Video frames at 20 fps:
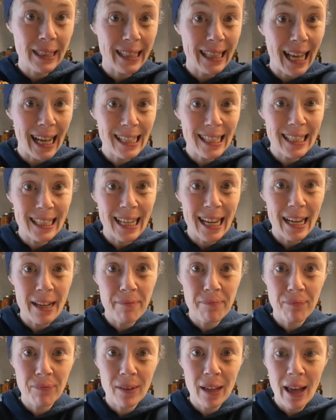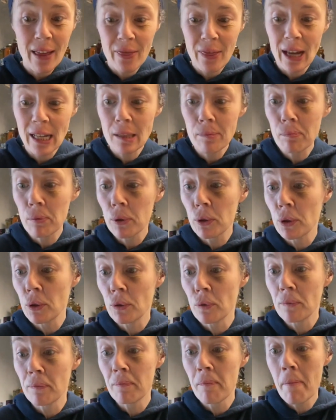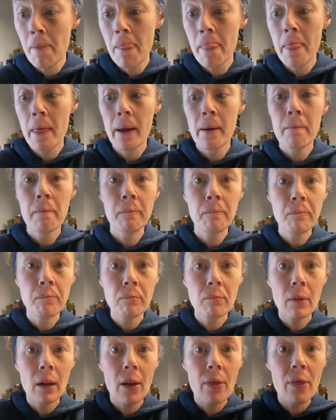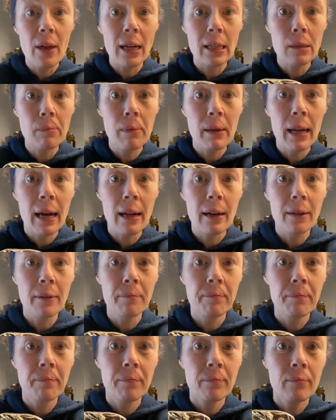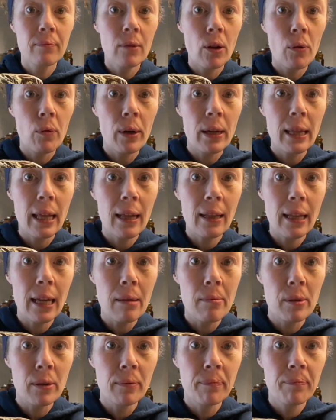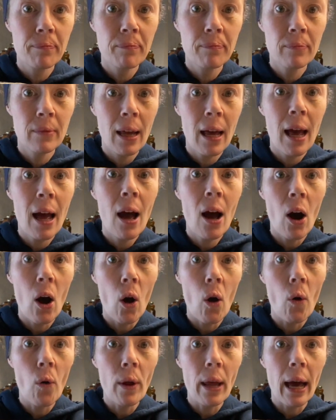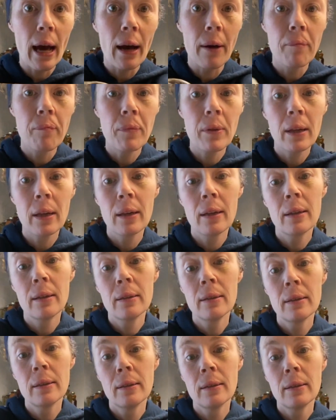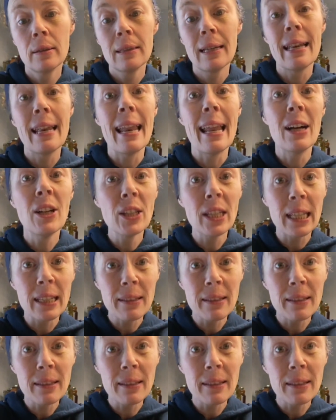That's date. That's prune. That's banana. Read that label. Oh yeah. Nailed